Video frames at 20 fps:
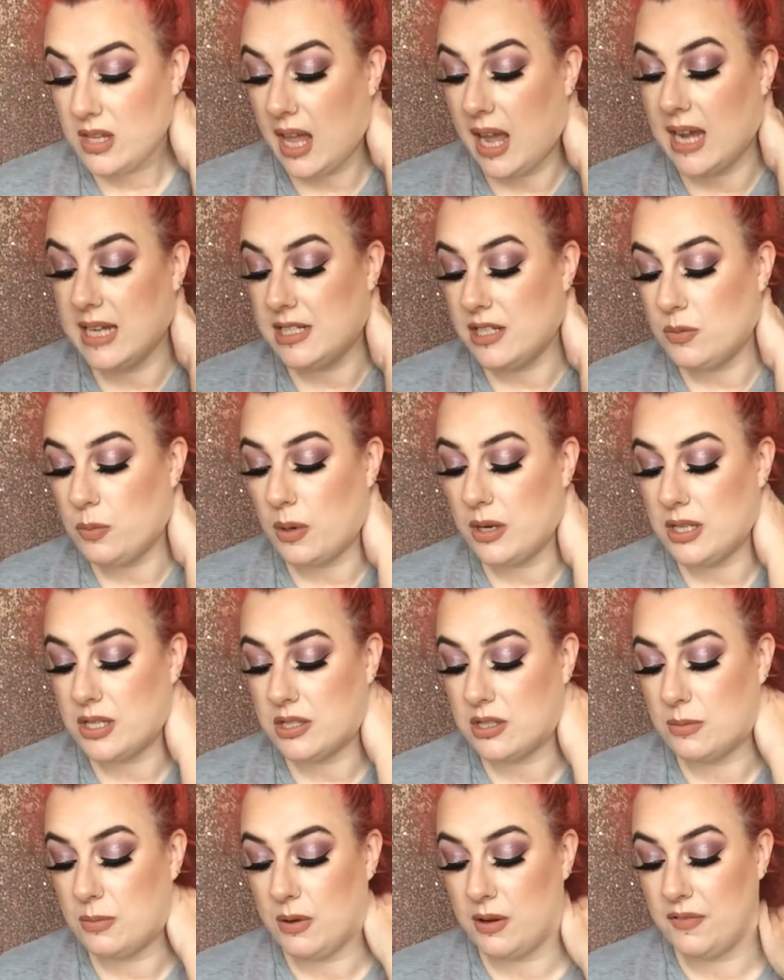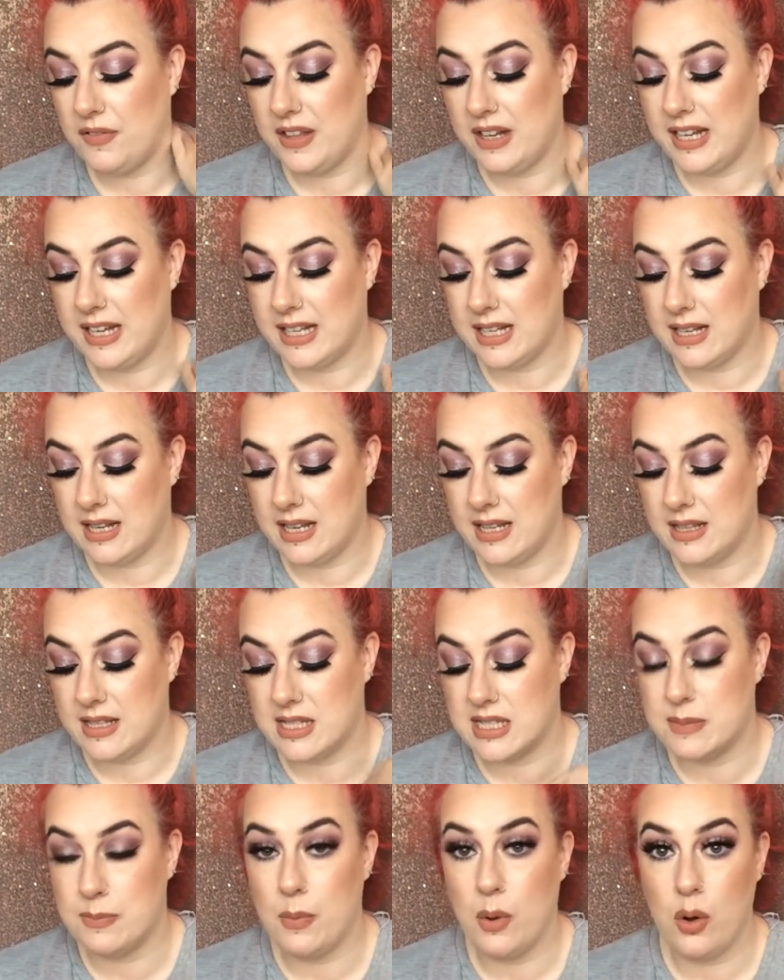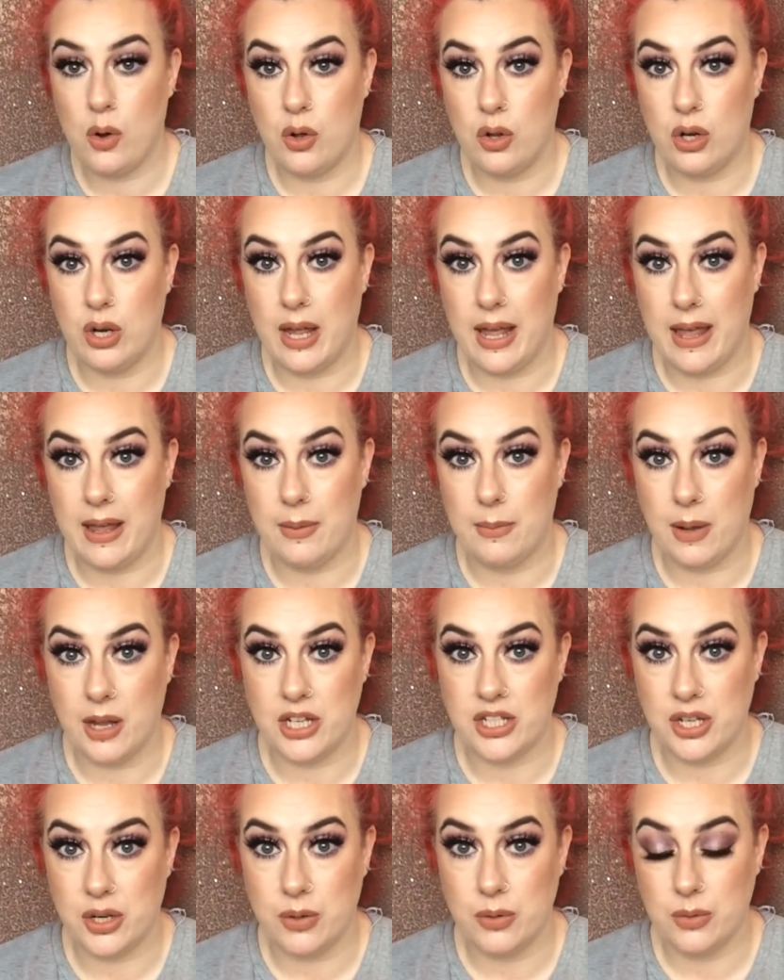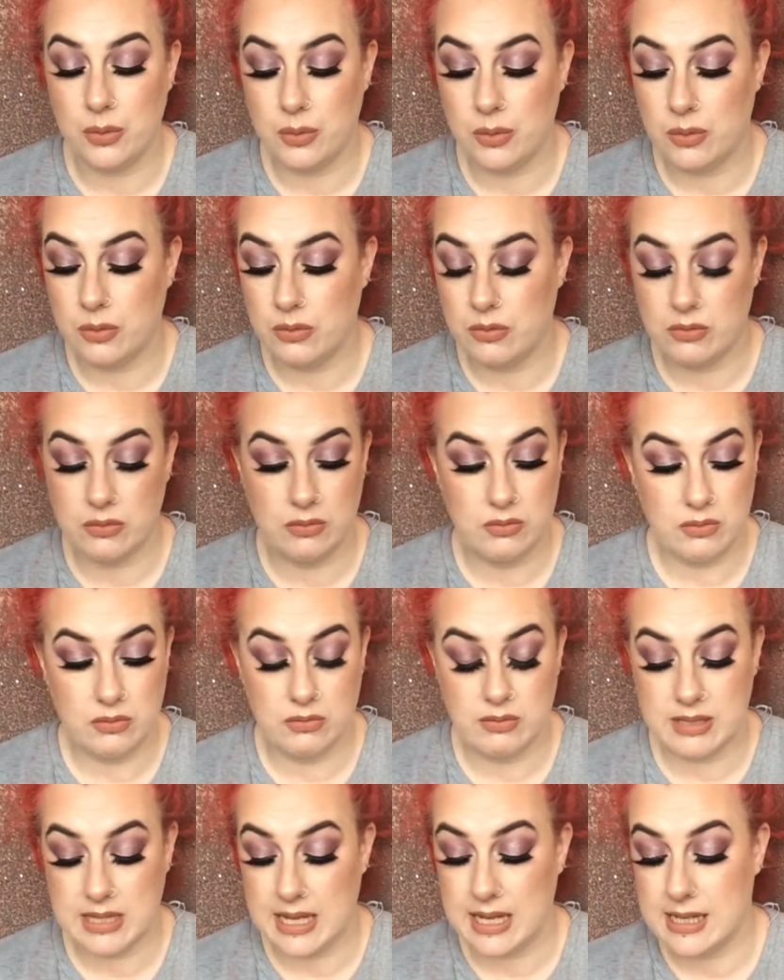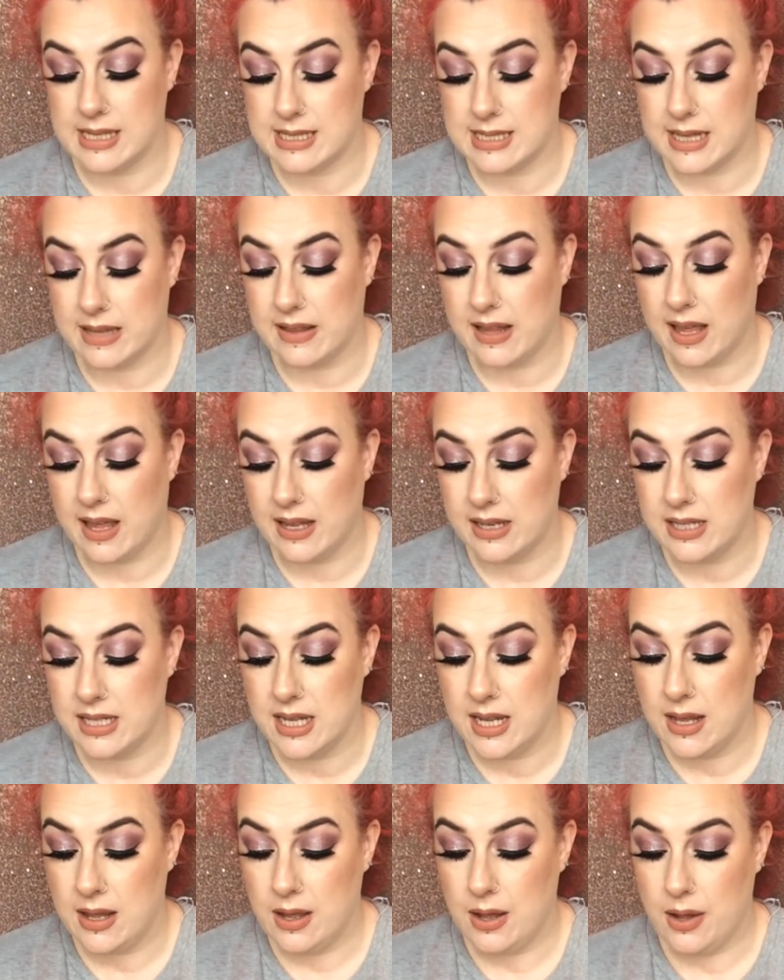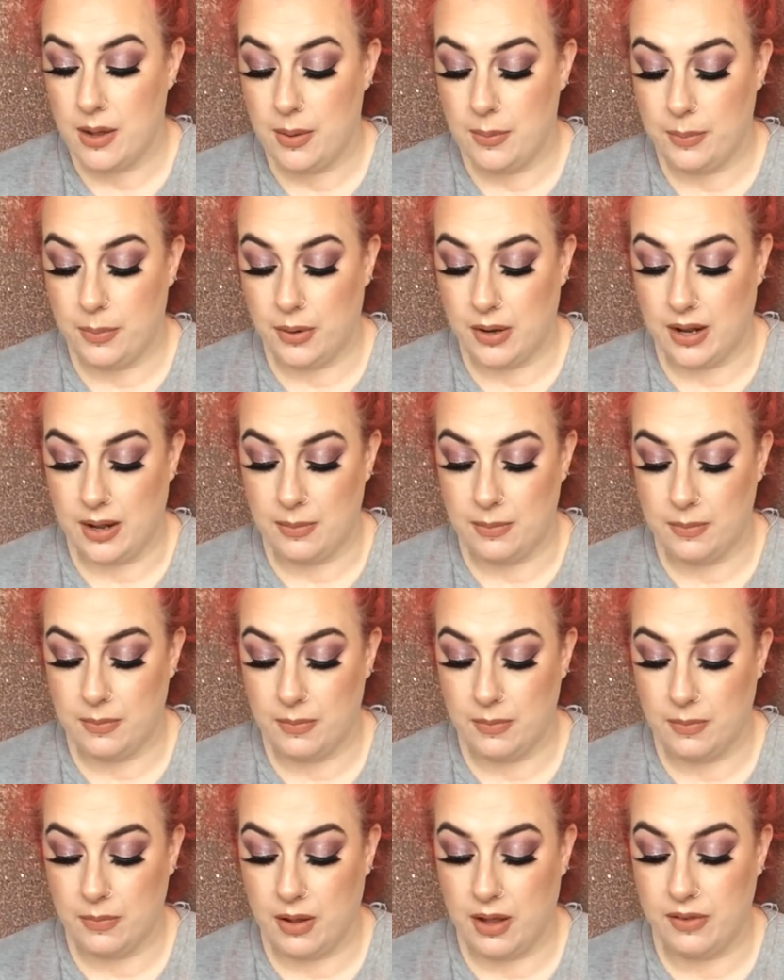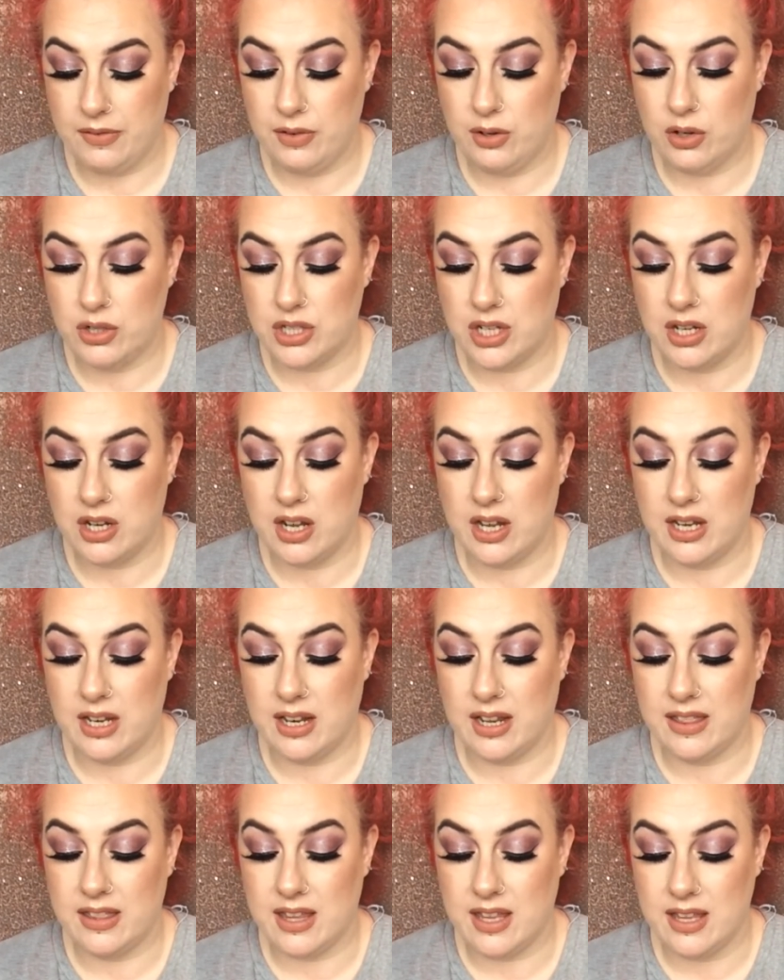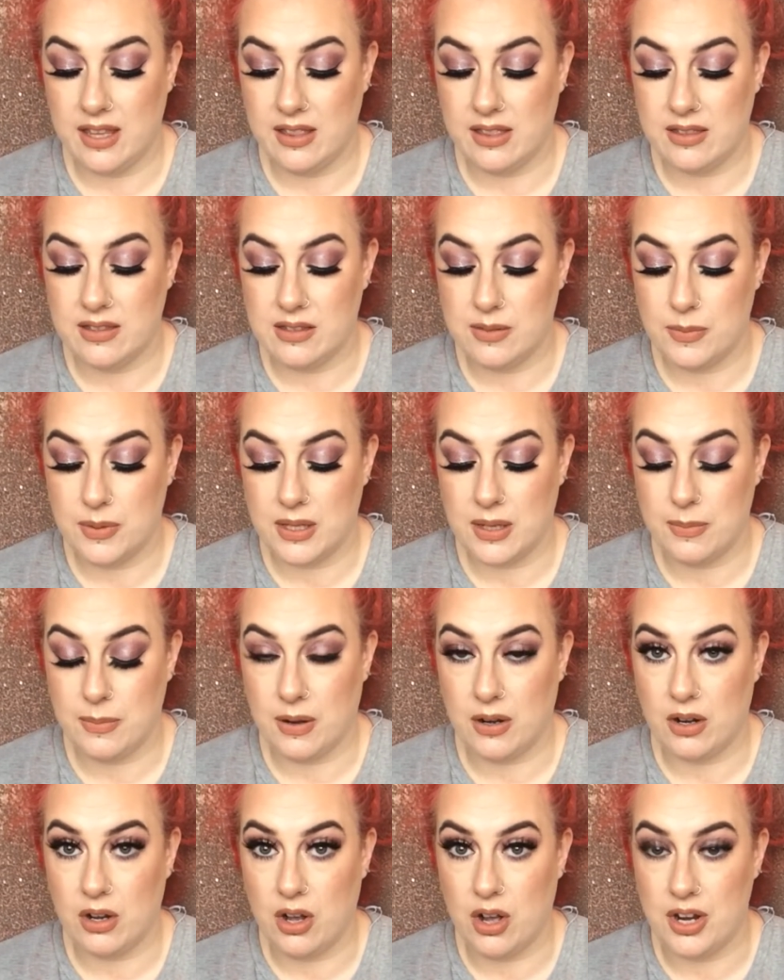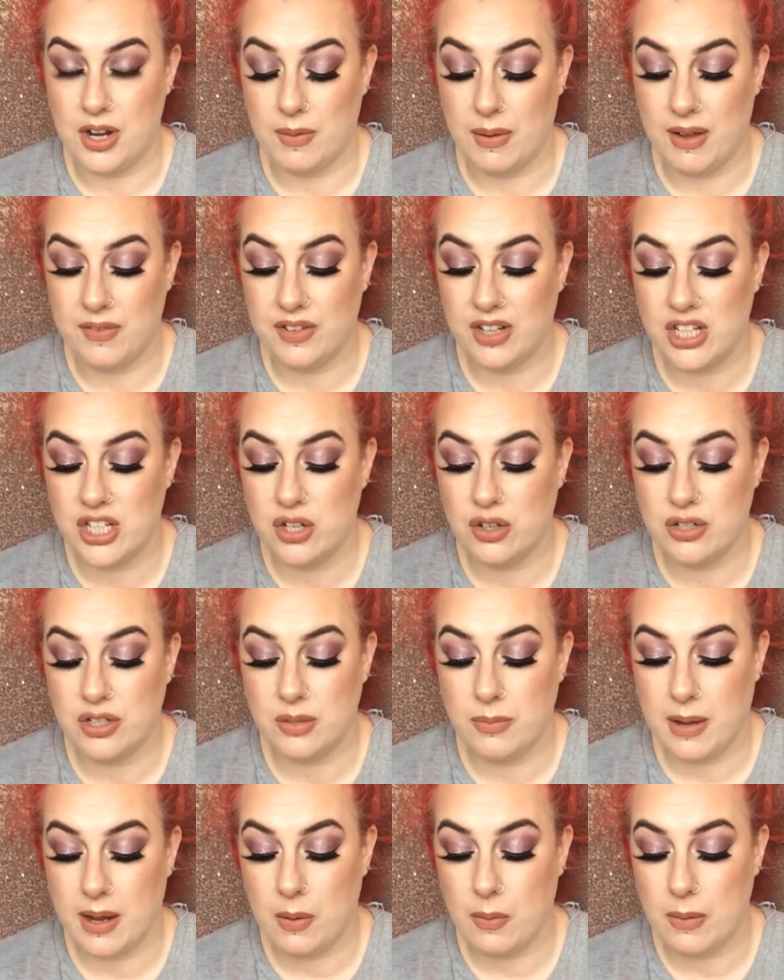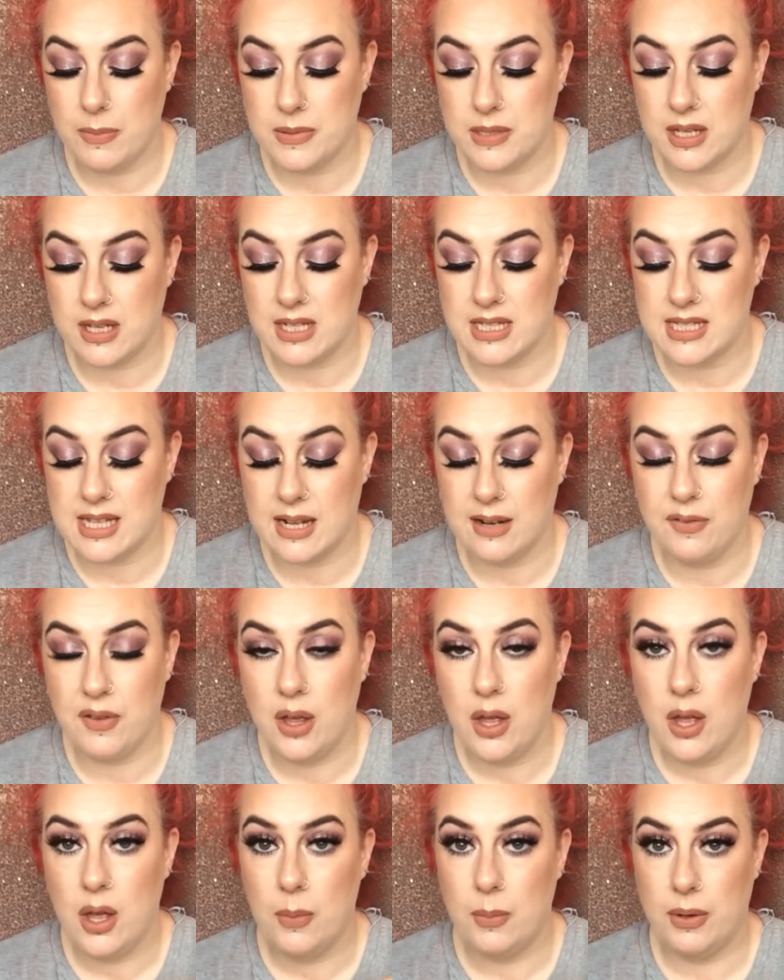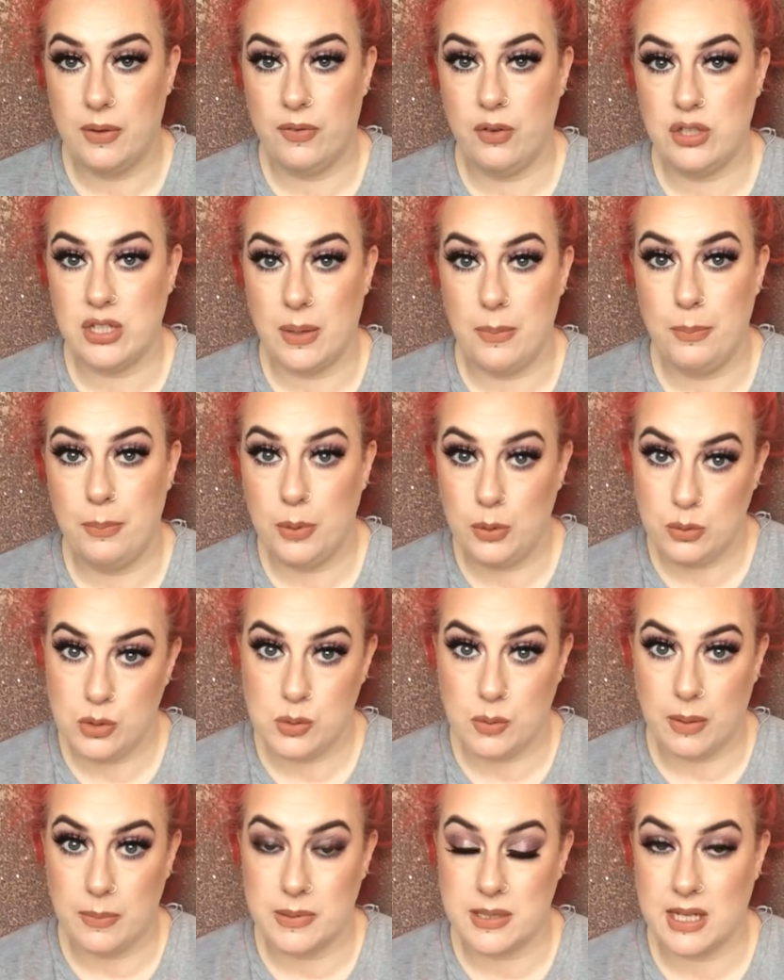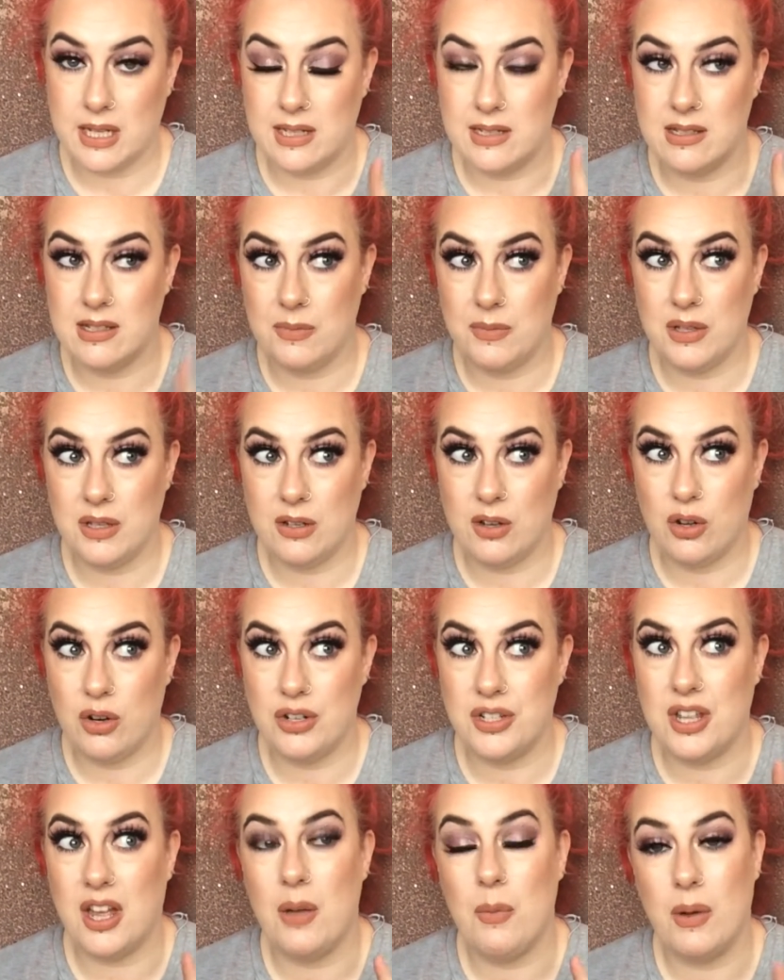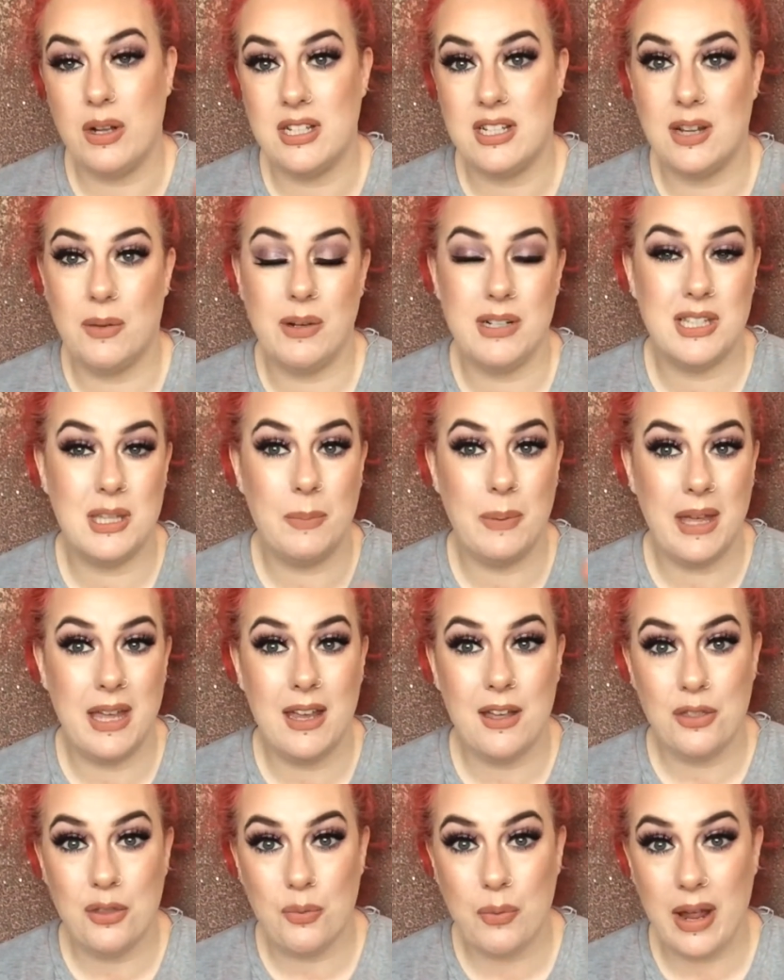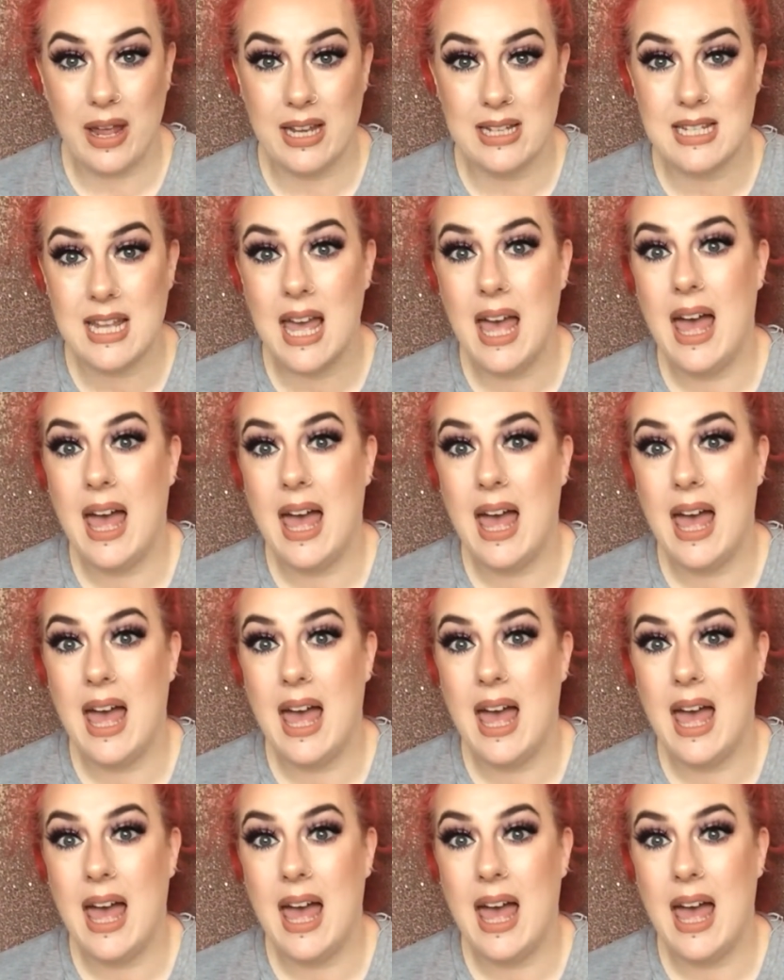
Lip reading: I did want some of the small eyeshadow singles that they had, but I've looked online and I think some of them are gone now. I haven't actually looked on the MAC website itself, but I've looked on Boots website, and some of the colours that I wanted the pink and the red,